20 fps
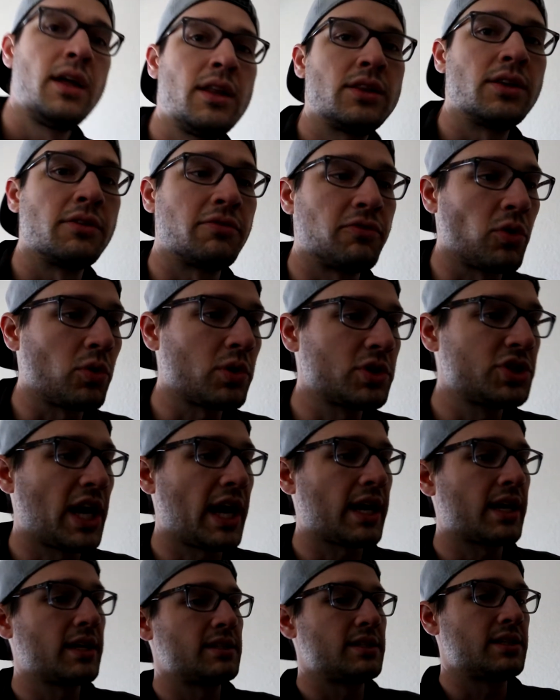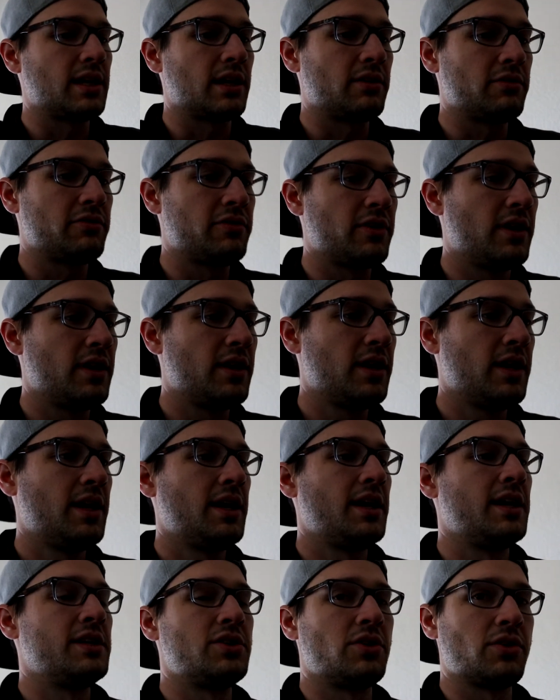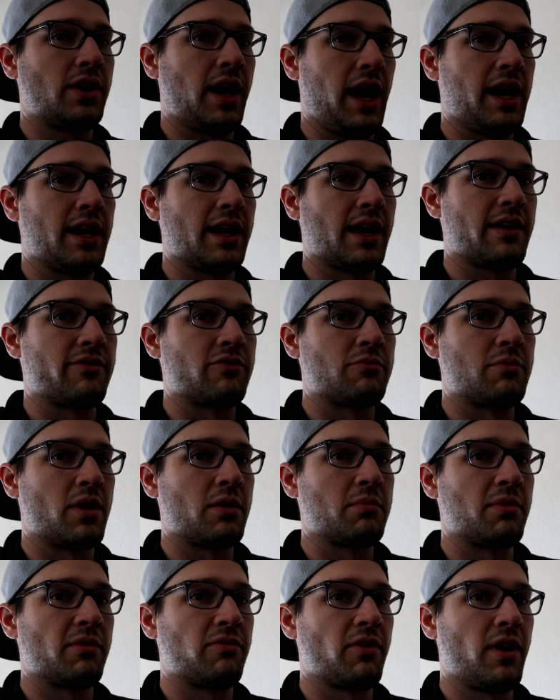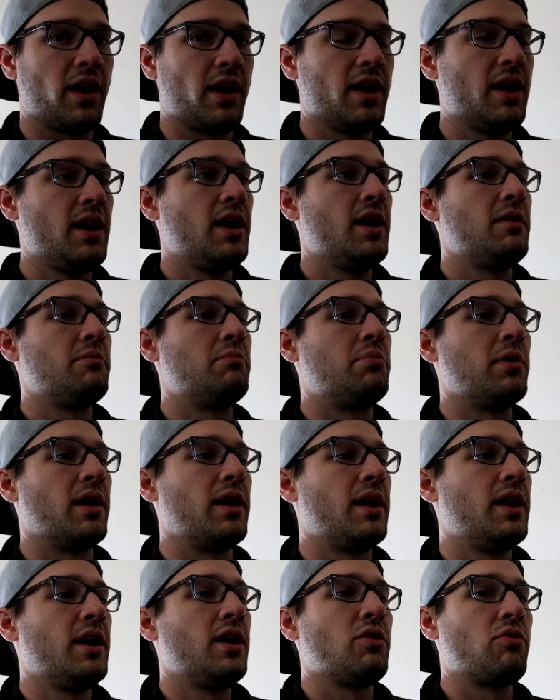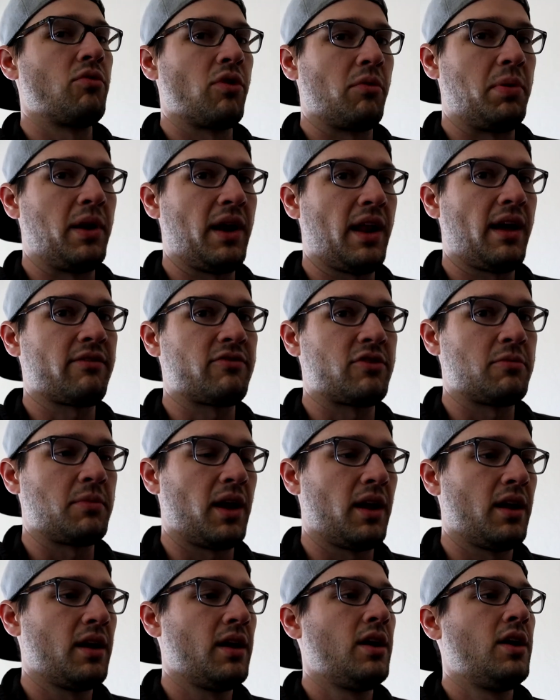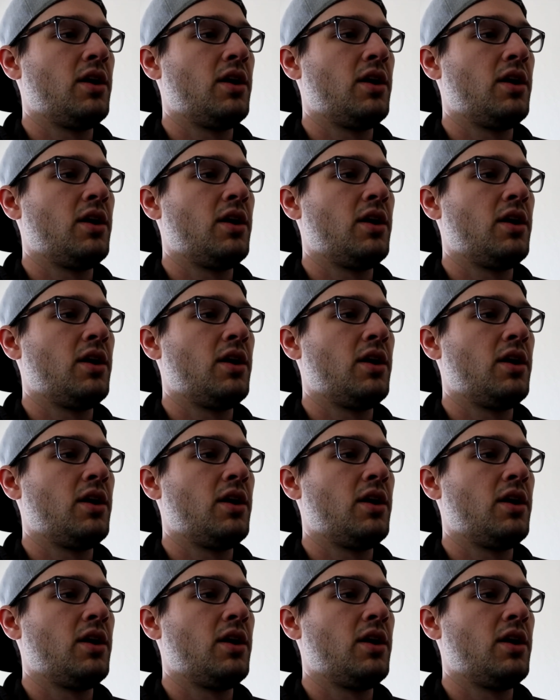The floor jack itself is okay to get from Harbor Freight, but repeat after me.